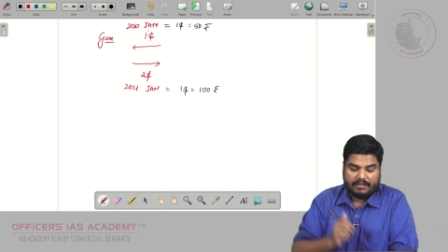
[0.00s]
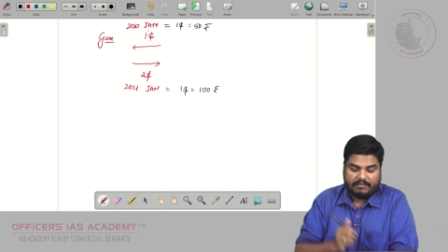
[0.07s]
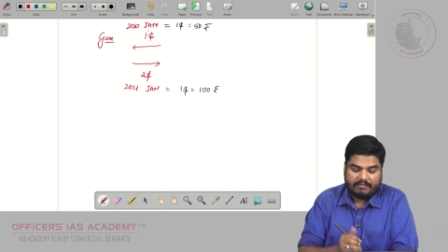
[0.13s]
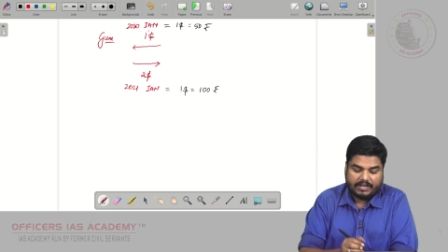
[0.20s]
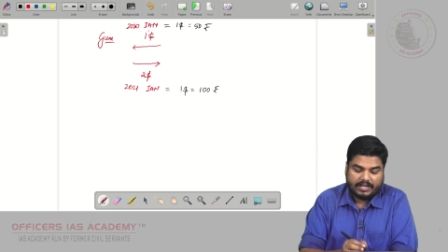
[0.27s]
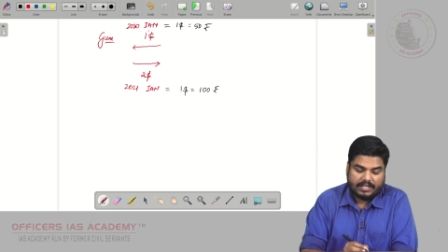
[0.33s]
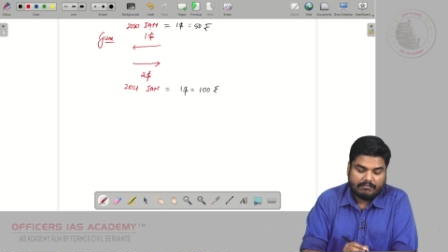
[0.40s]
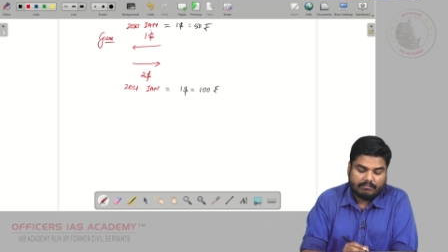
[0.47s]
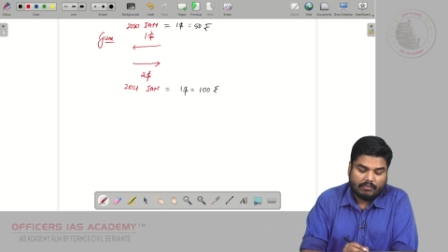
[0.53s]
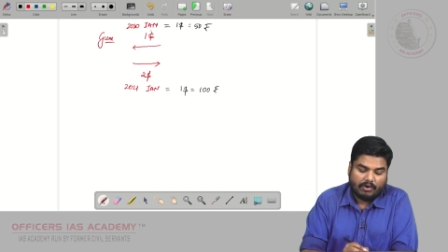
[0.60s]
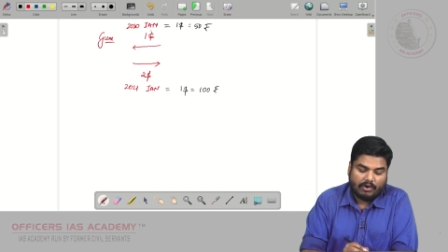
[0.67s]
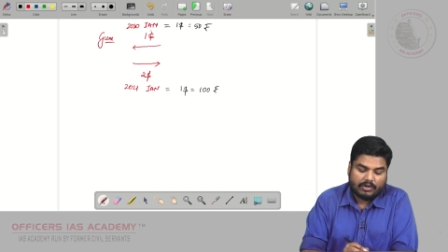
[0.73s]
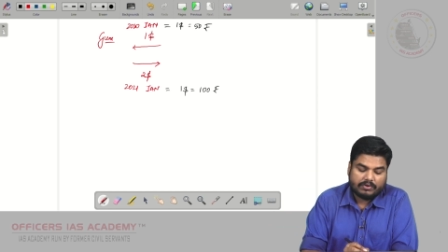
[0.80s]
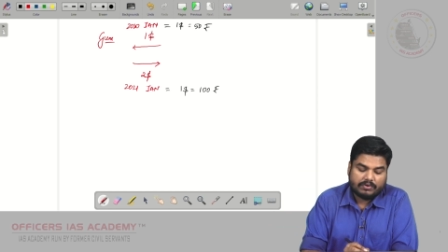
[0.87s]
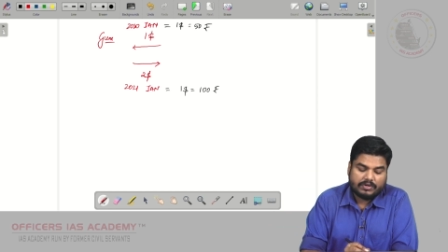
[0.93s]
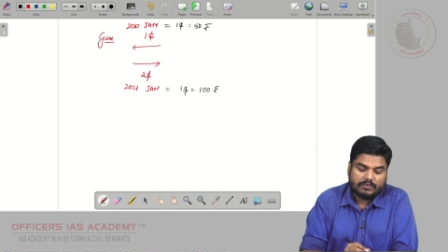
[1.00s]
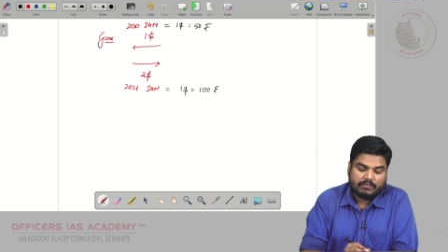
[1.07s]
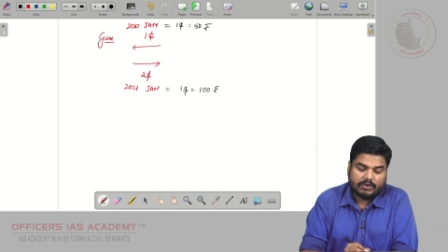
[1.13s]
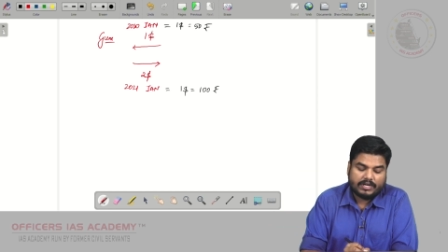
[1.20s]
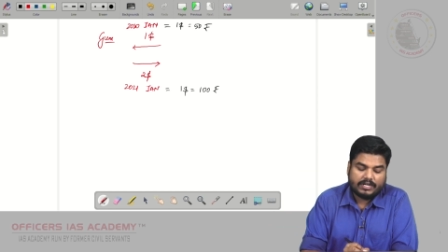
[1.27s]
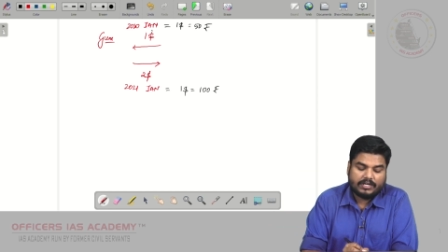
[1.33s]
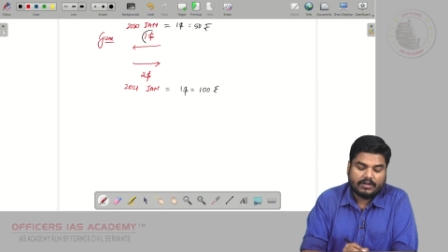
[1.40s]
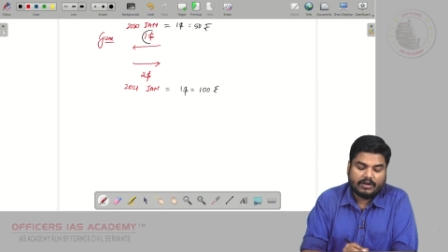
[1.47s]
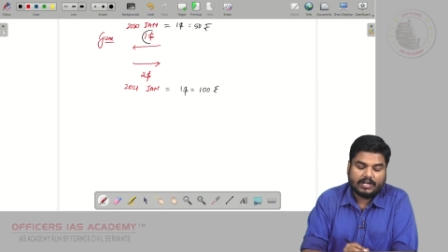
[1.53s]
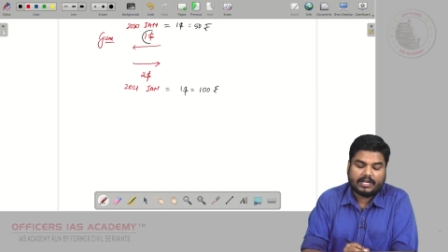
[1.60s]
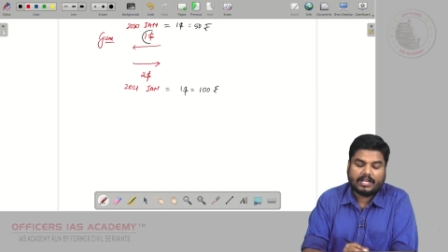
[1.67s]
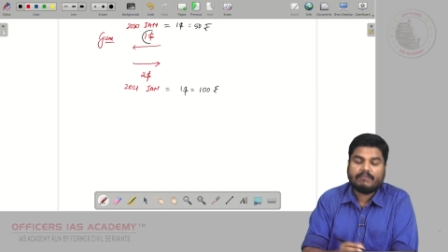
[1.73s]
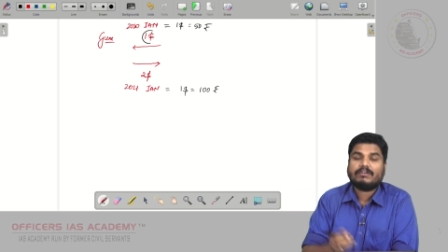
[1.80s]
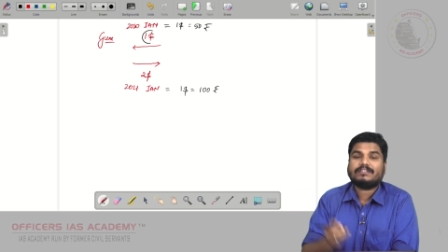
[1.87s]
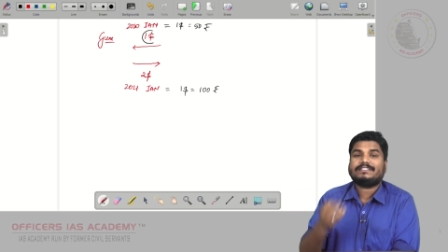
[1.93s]
when I borrowed $1,
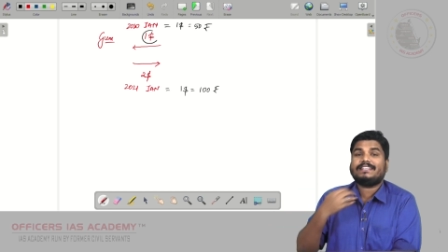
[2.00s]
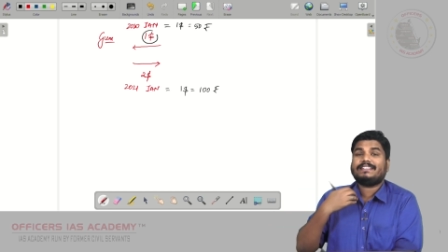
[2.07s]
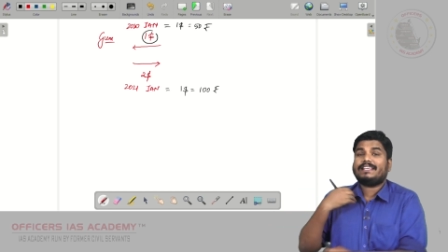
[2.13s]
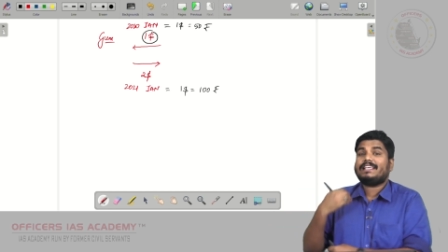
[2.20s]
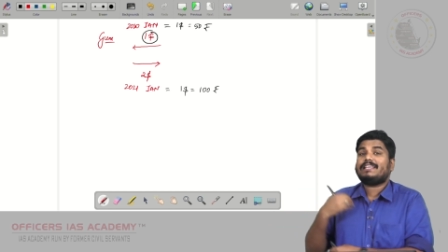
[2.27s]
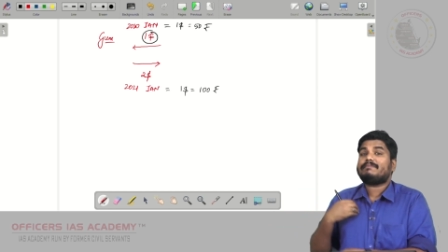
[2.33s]
I was thinking